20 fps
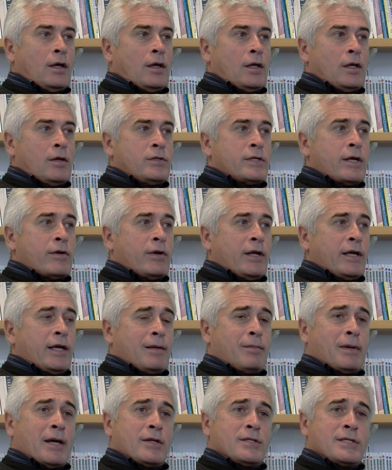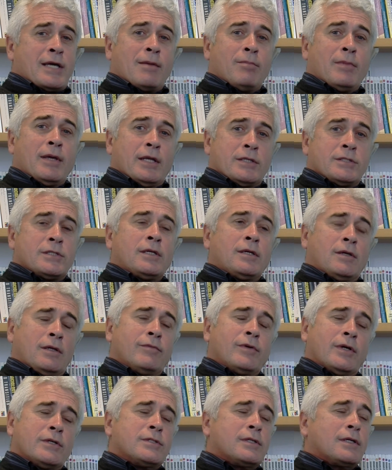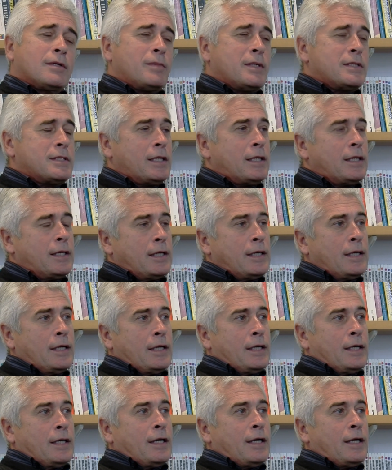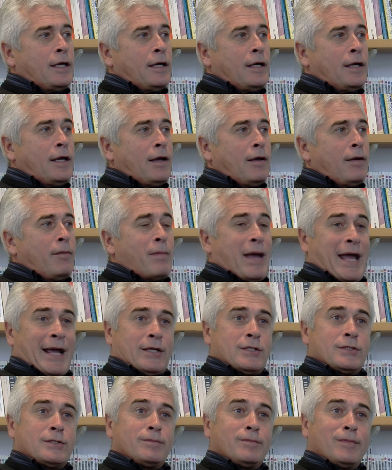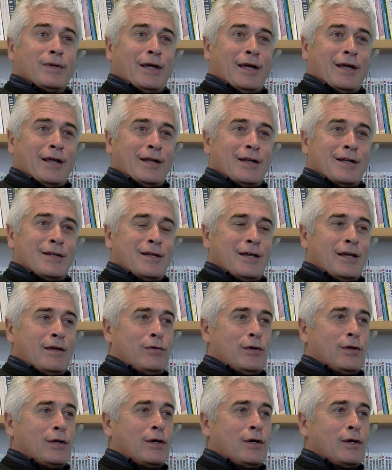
You generally get about 10 minutes in the university committee, max, and if you